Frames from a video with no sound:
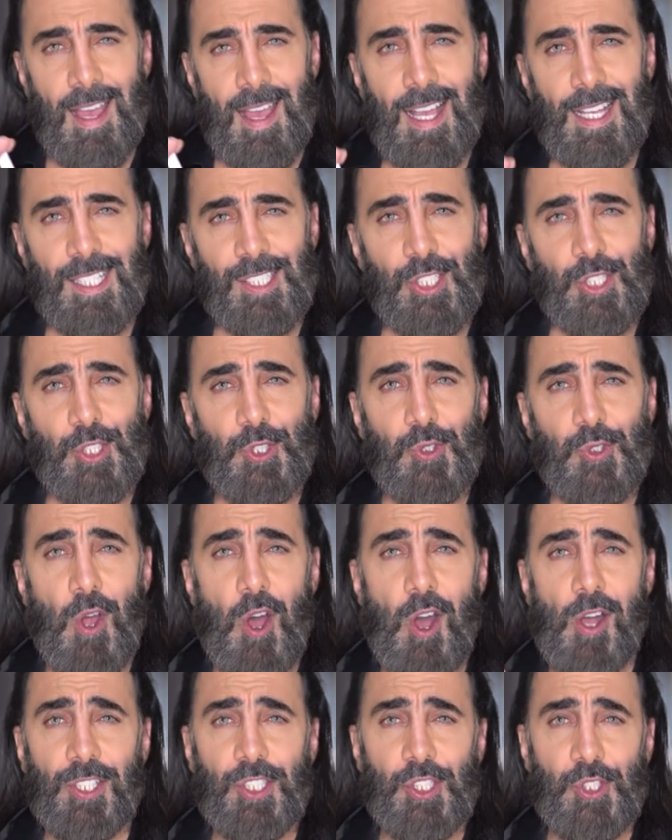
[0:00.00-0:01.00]
a
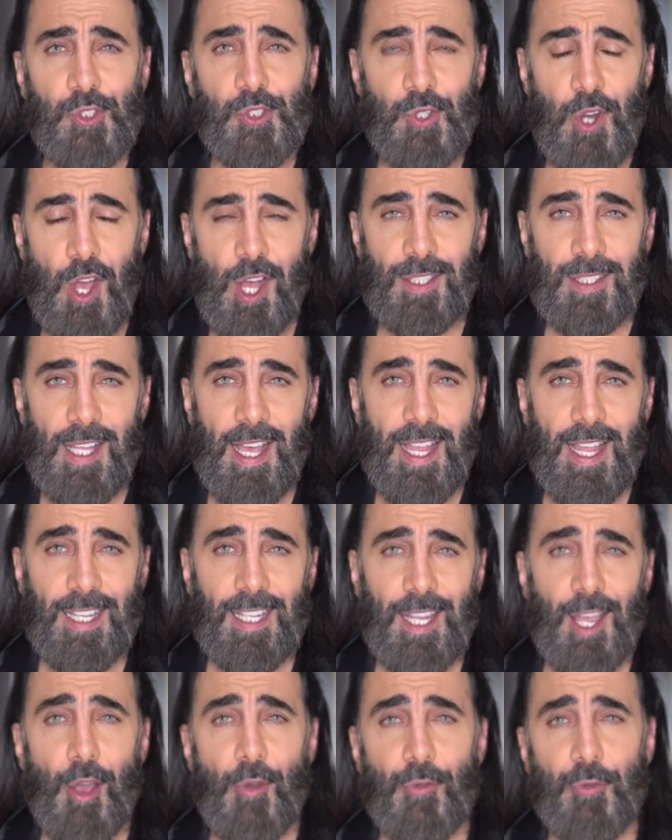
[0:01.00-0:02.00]
strong
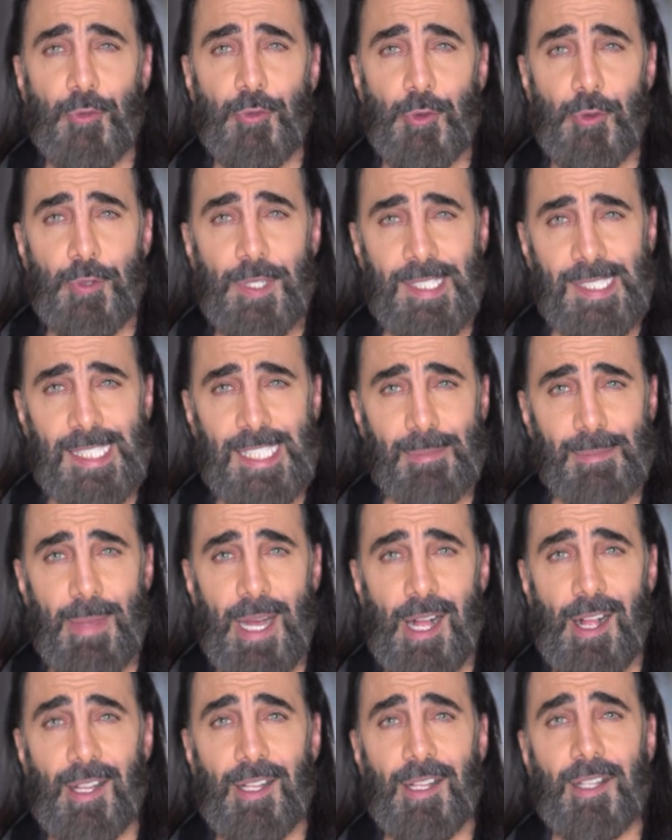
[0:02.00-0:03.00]
straw-like, fruity
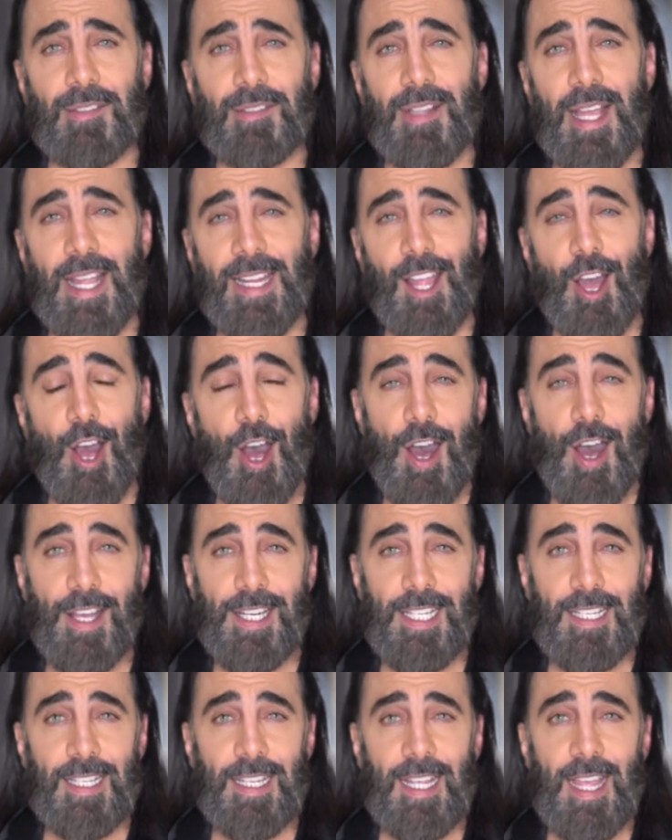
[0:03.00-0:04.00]
smell like
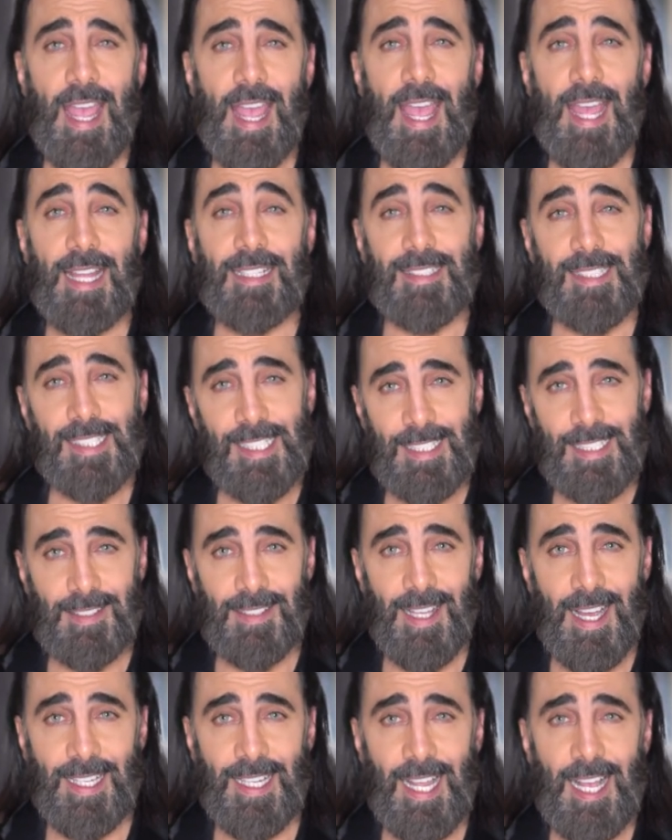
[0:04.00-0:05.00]
honey and
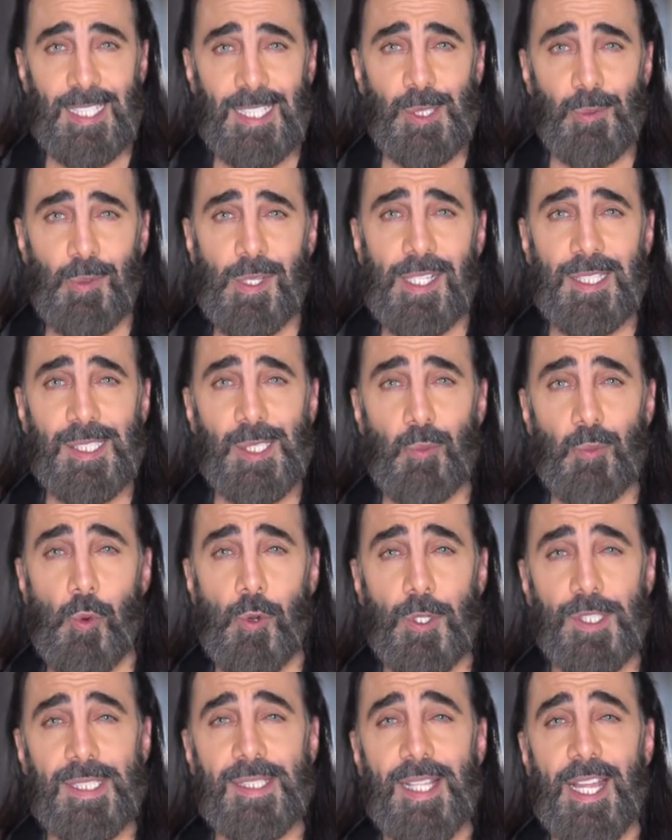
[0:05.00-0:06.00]
tea-like, as well as
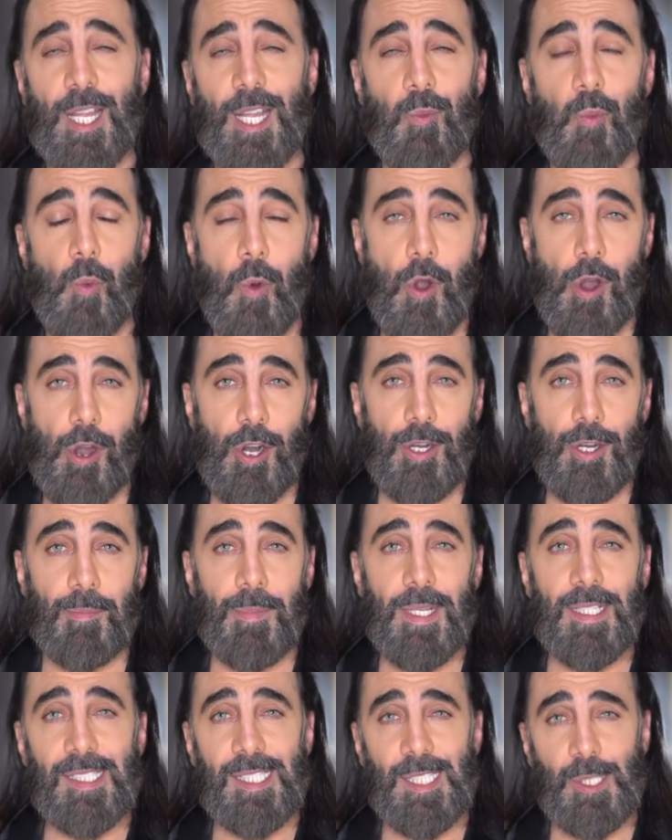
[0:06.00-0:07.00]
words like
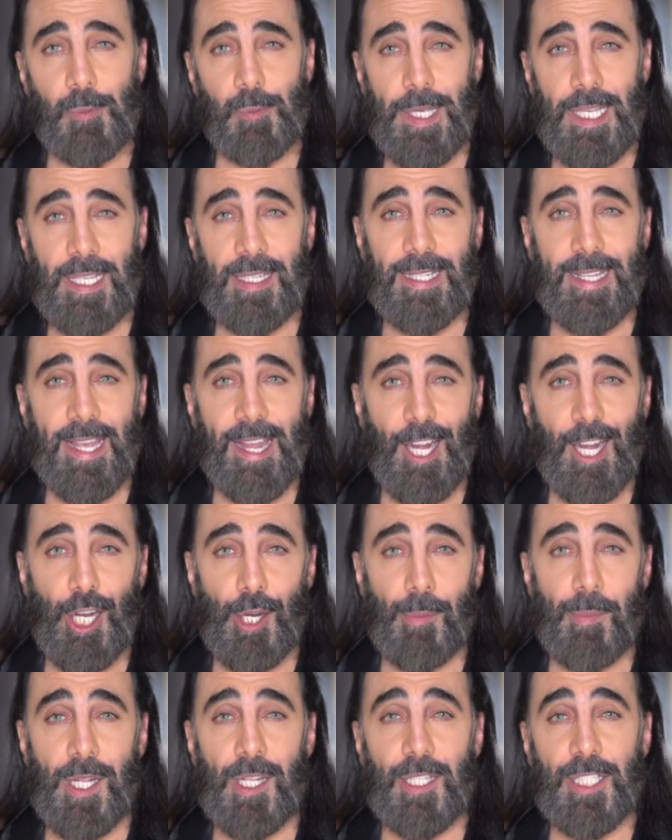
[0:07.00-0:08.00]
warm, sweet,
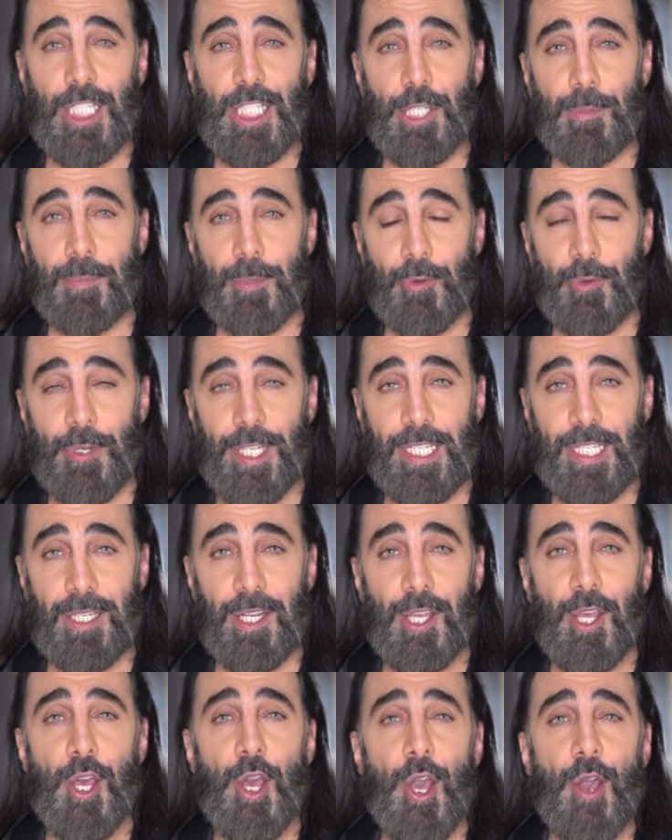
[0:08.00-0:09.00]
caramel, coumarin,
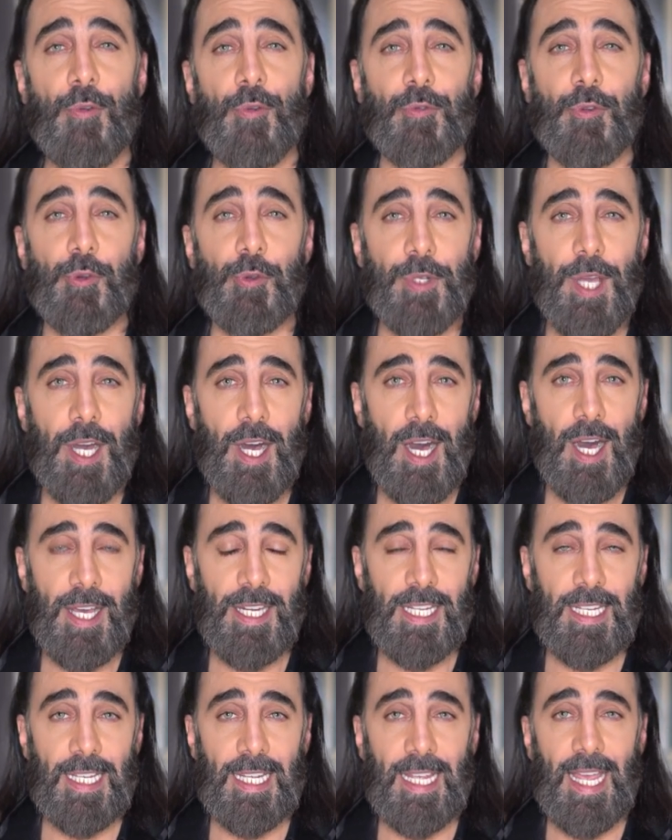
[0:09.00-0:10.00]
fruit
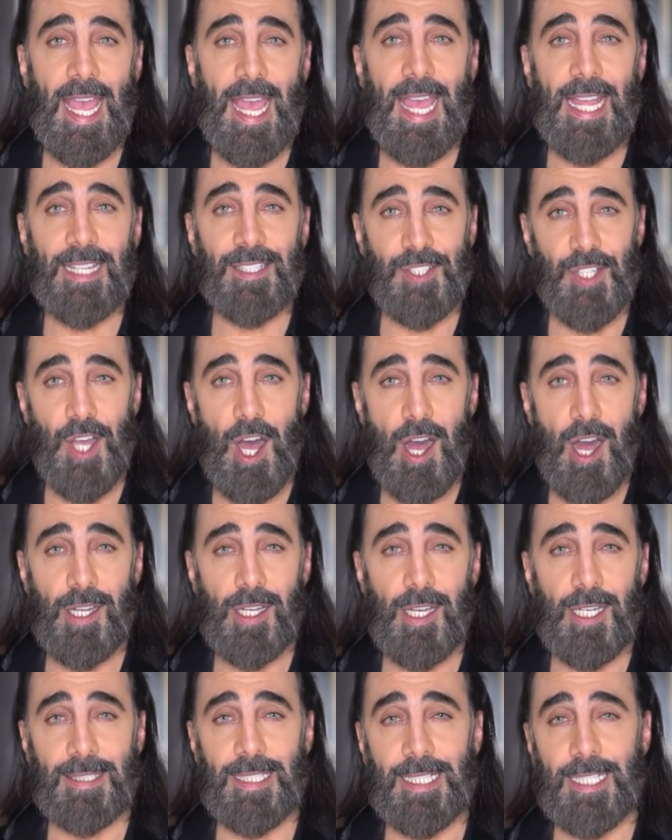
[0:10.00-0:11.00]
honey, and
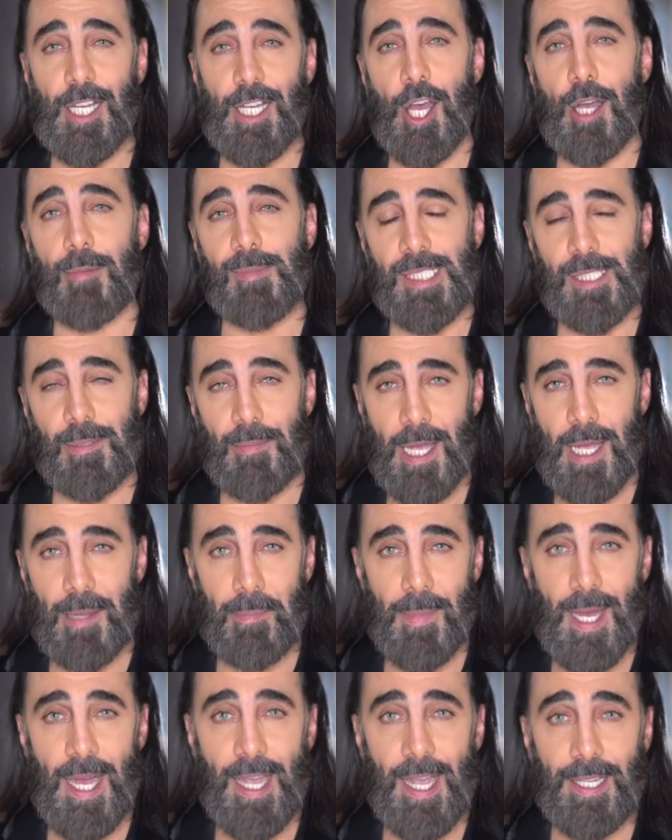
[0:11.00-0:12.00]
tonka that comes to my
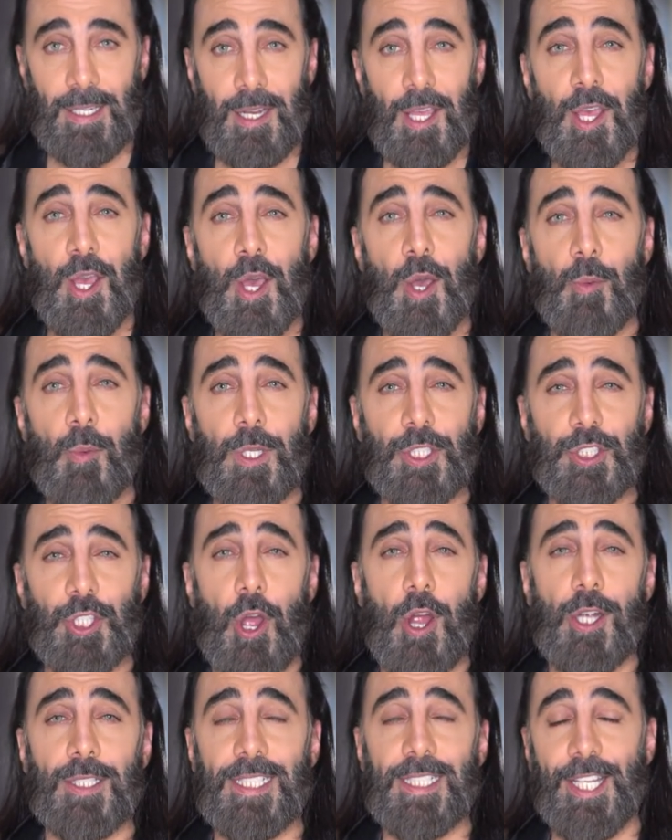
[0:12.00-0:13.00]
mind, which
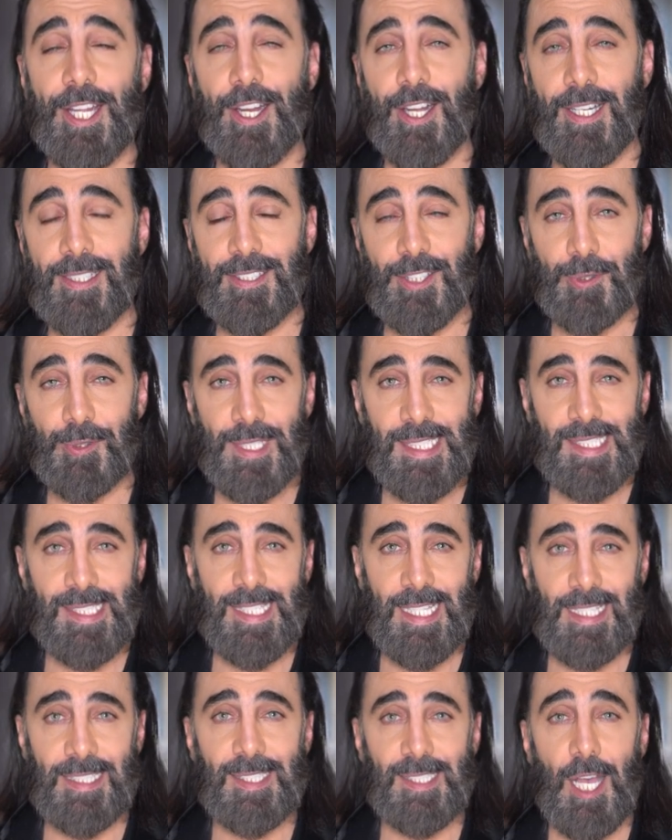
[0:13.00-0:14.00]
are the
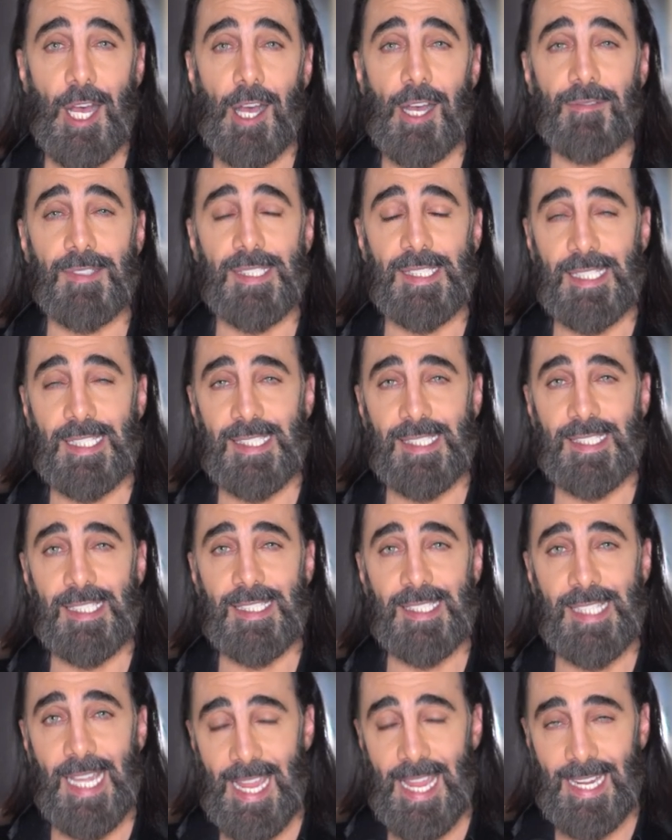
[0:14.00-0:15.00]
characteristics of
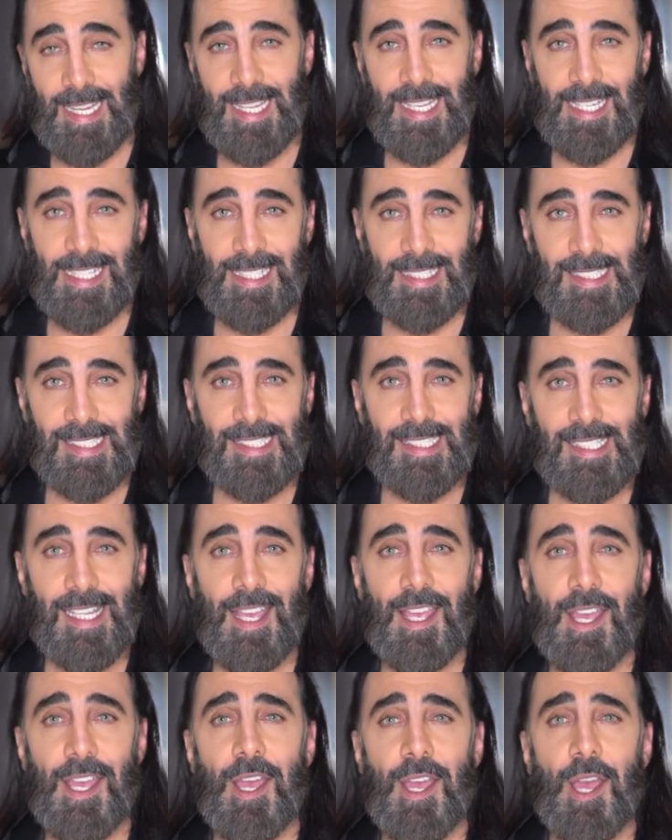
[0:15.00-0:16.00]
Cistus incanus.
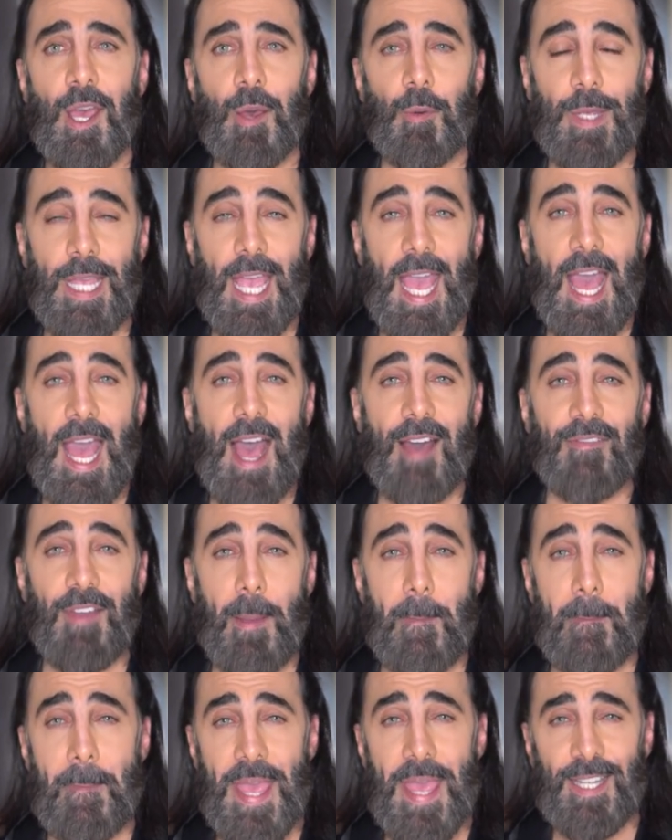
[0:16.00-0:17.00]
We have
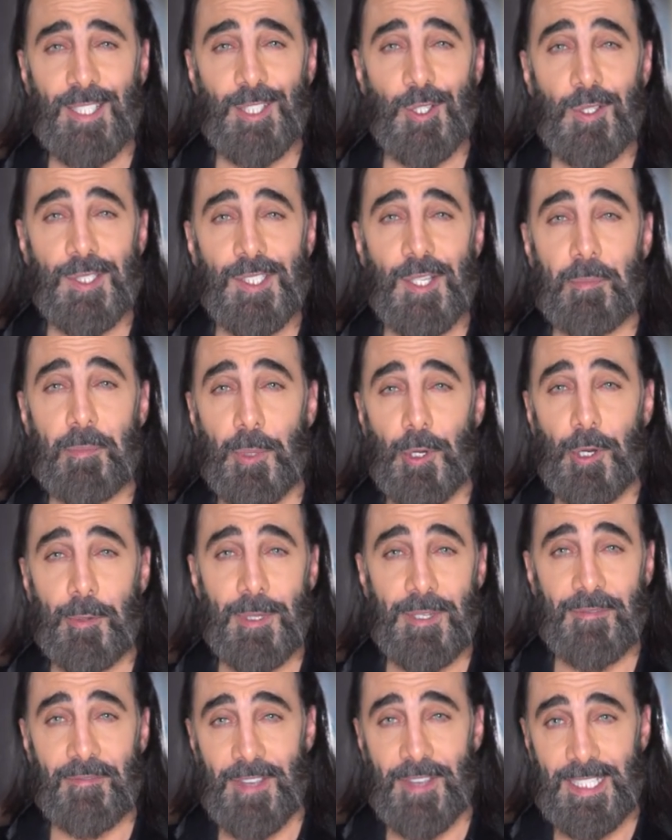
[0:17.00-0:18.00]
a big dose of
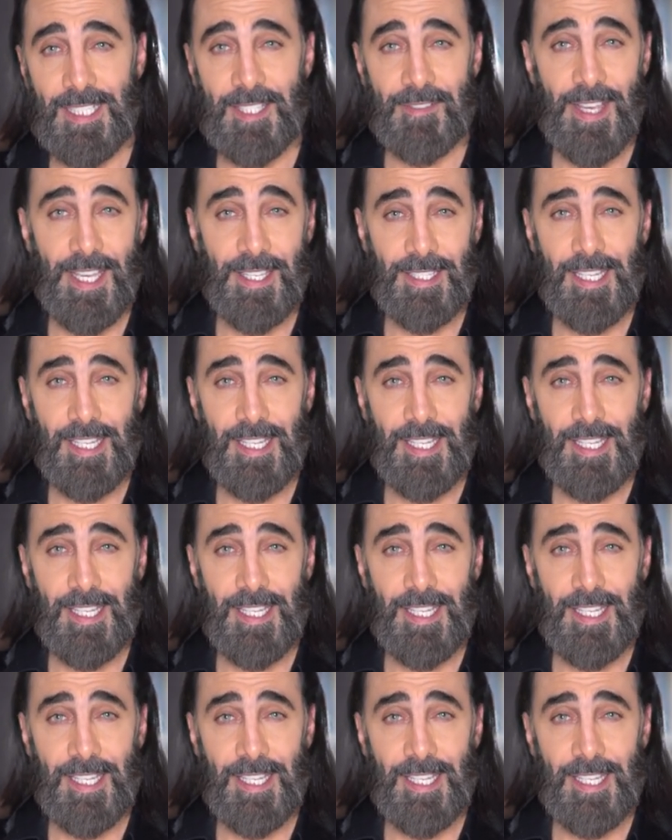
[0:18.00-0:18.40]
bourbon vetiver in